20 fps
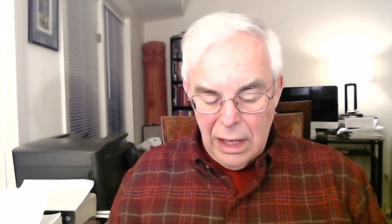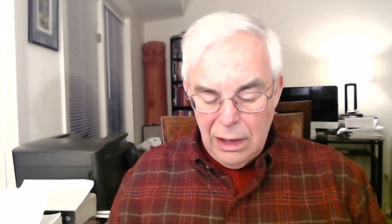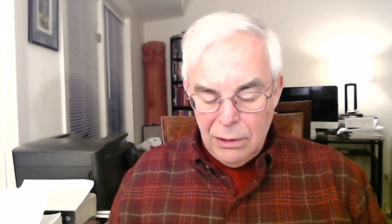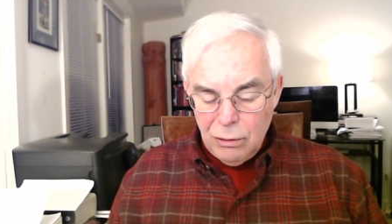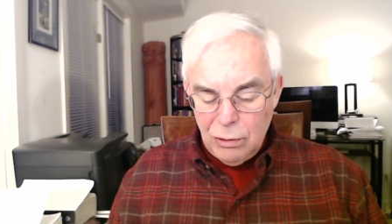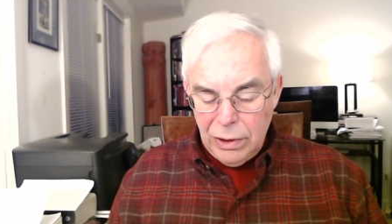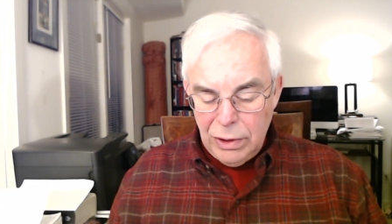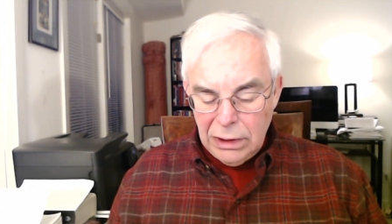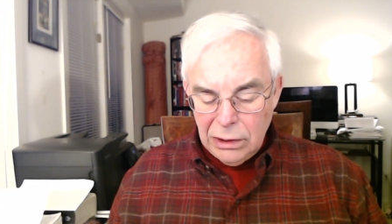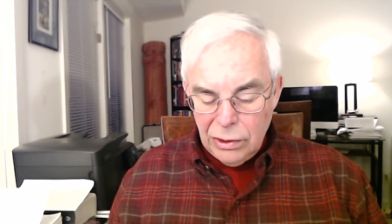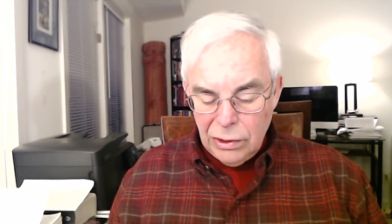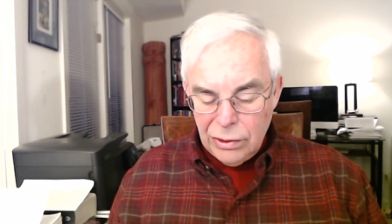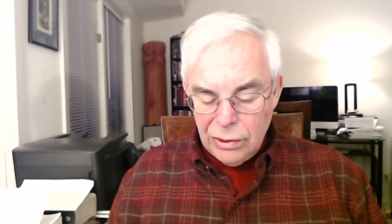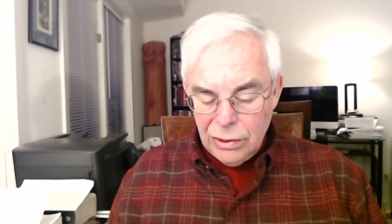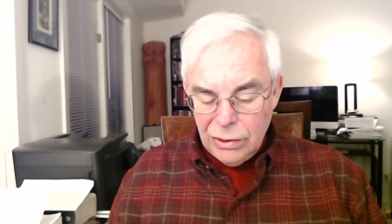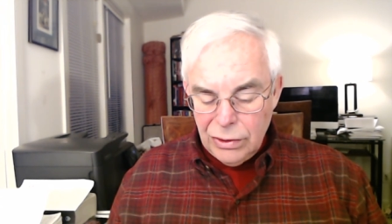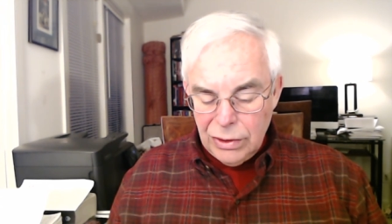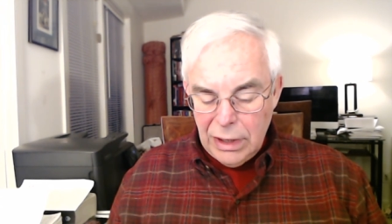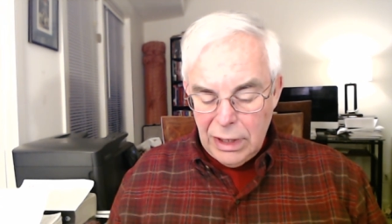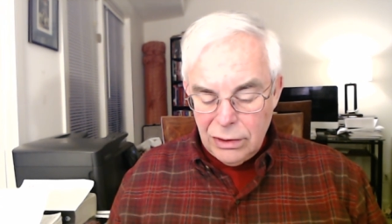and we
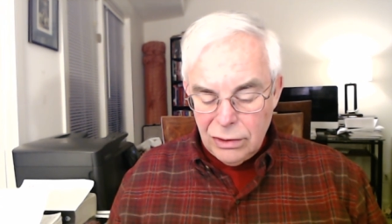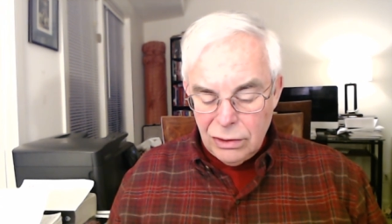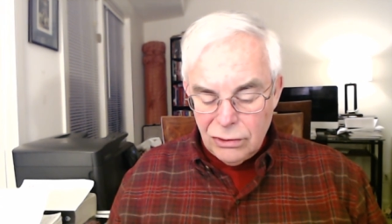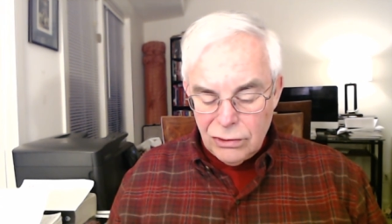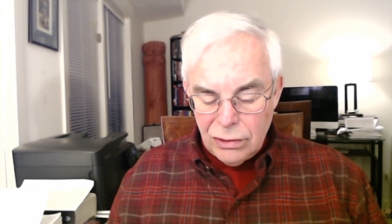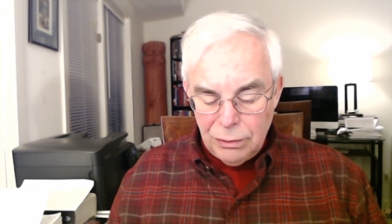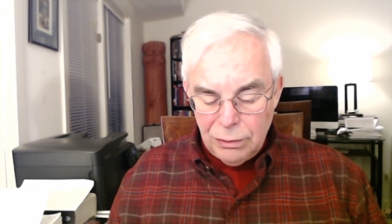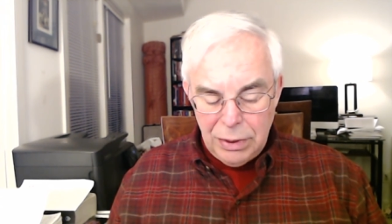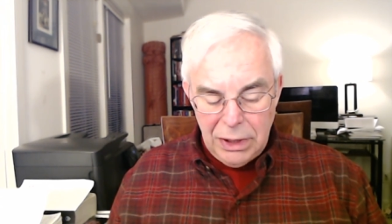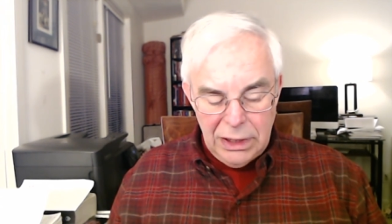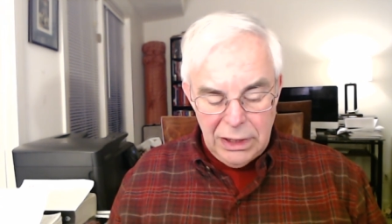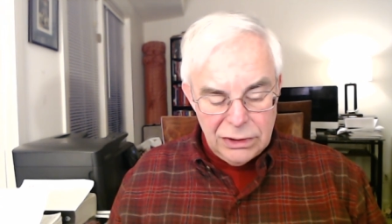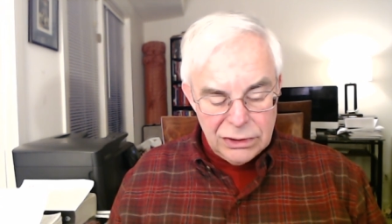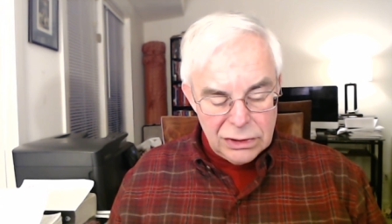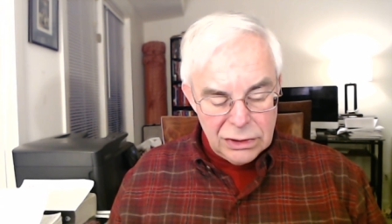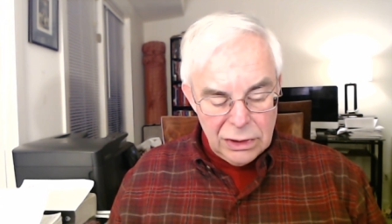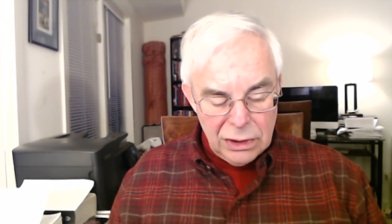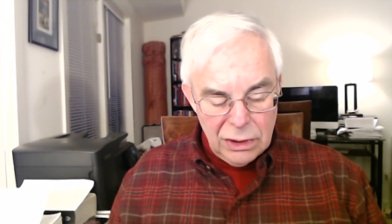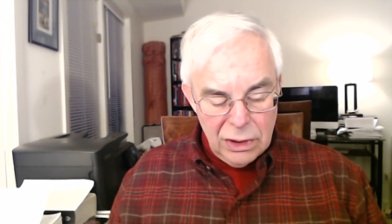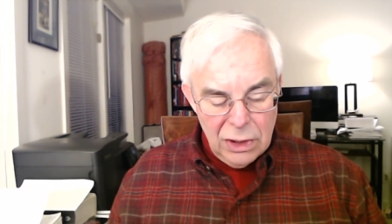learn that
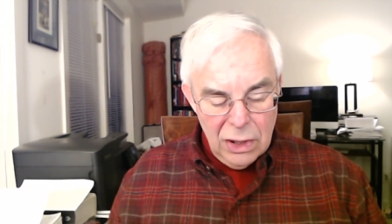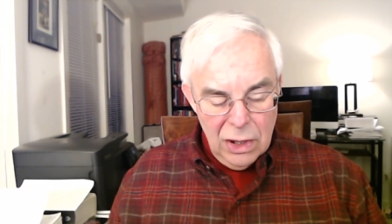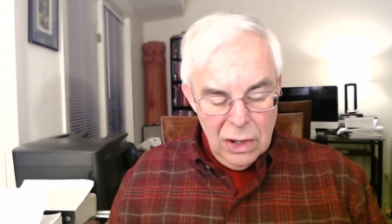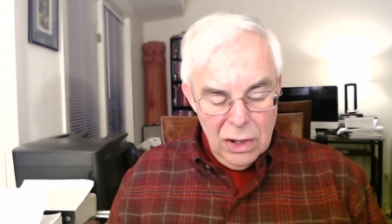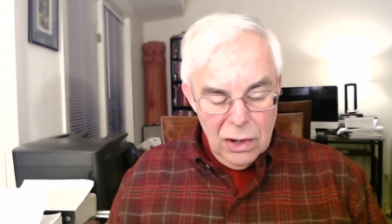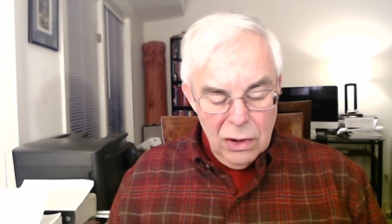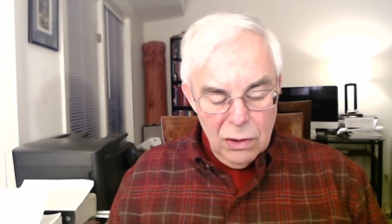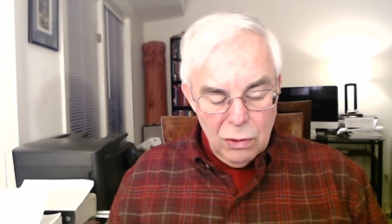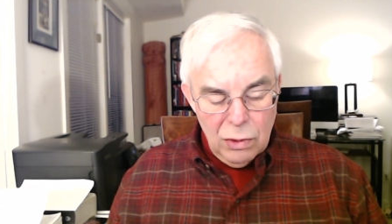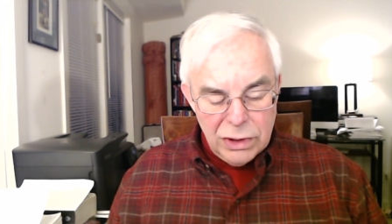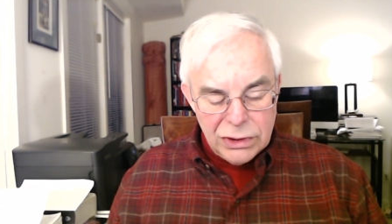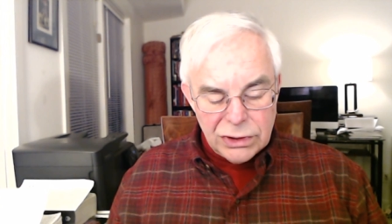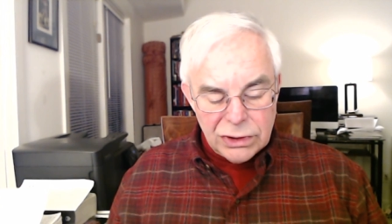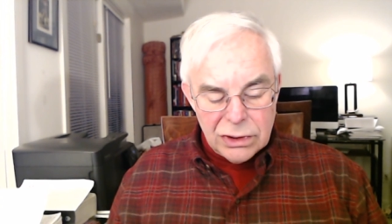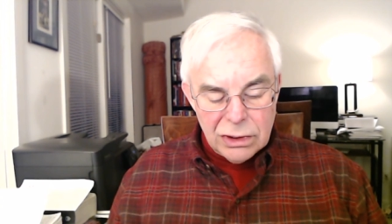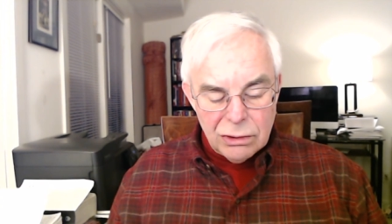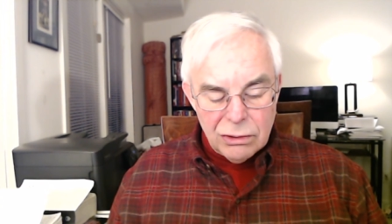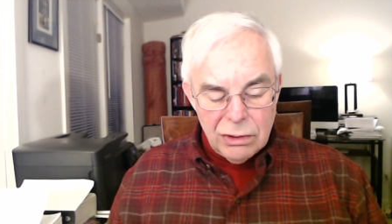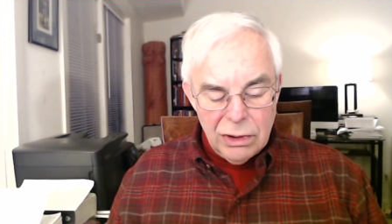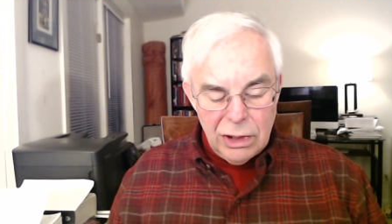trapeza
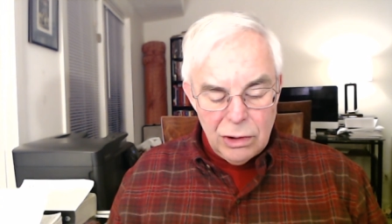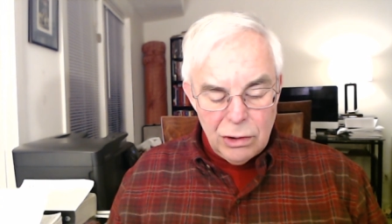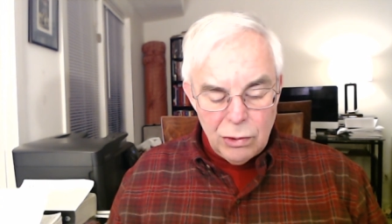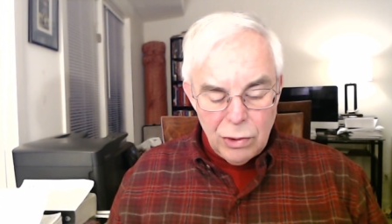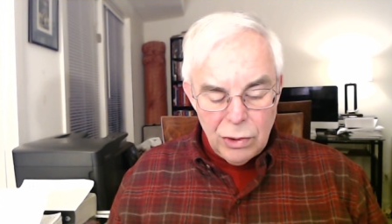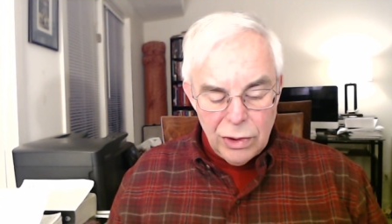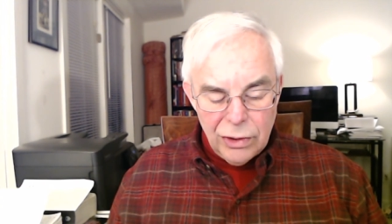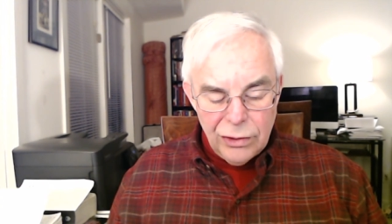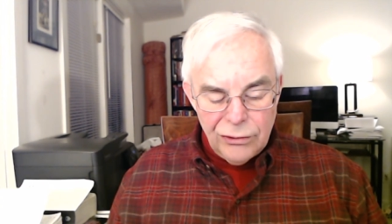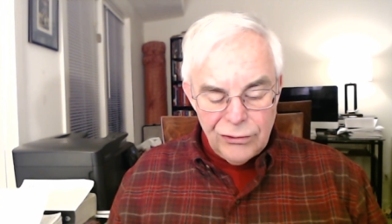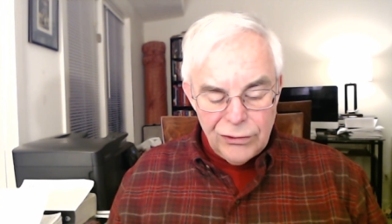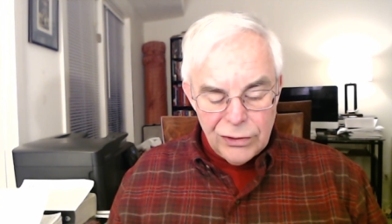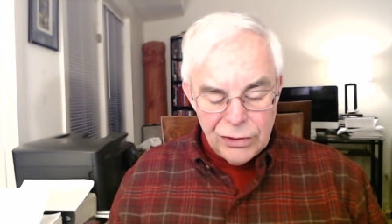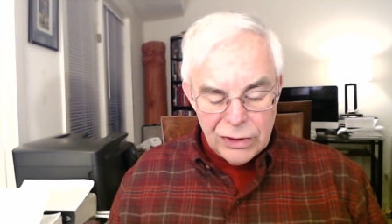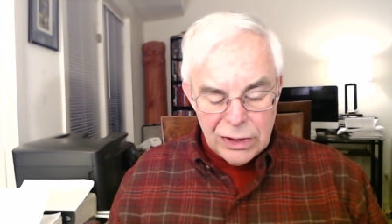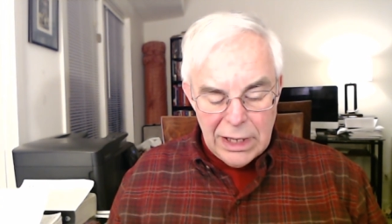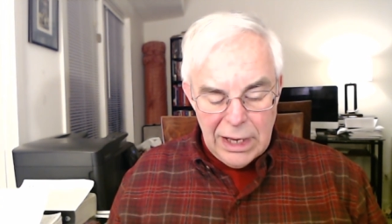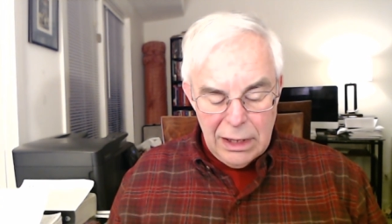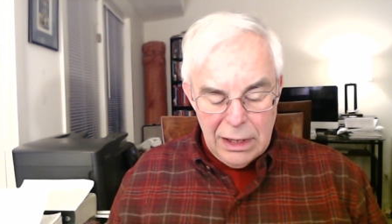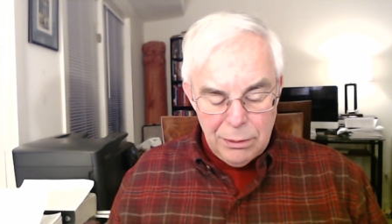was the Greek word
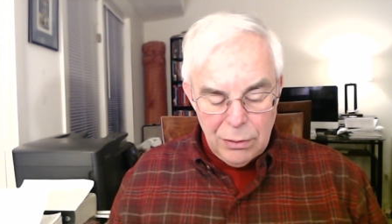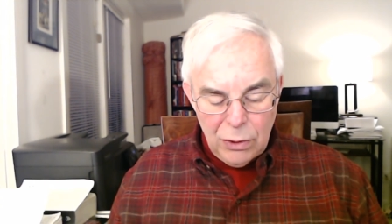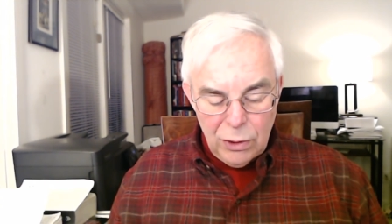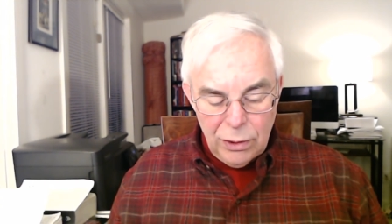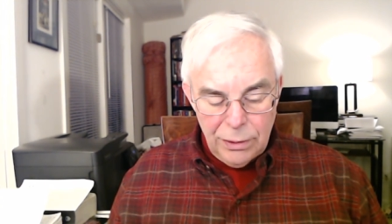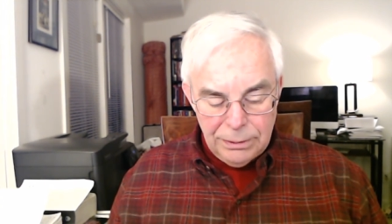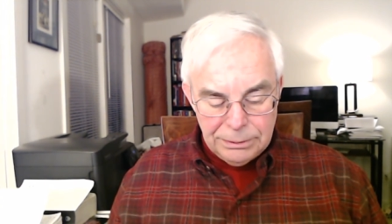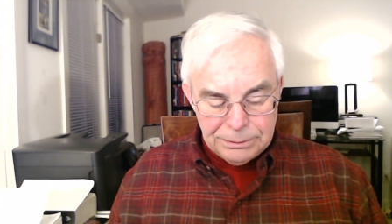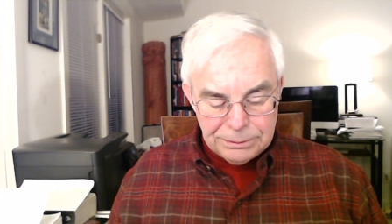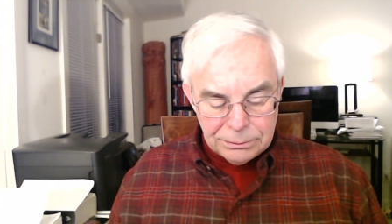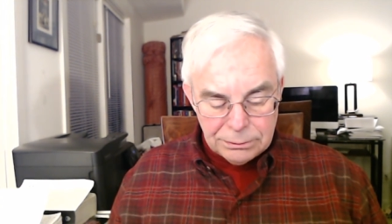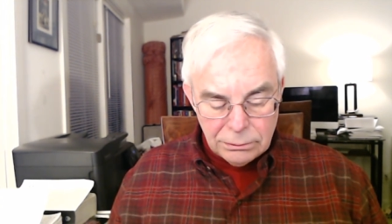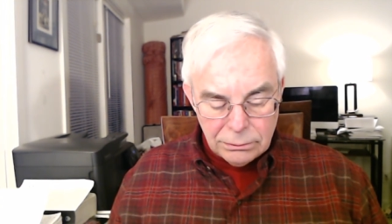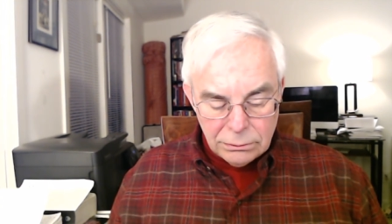for table.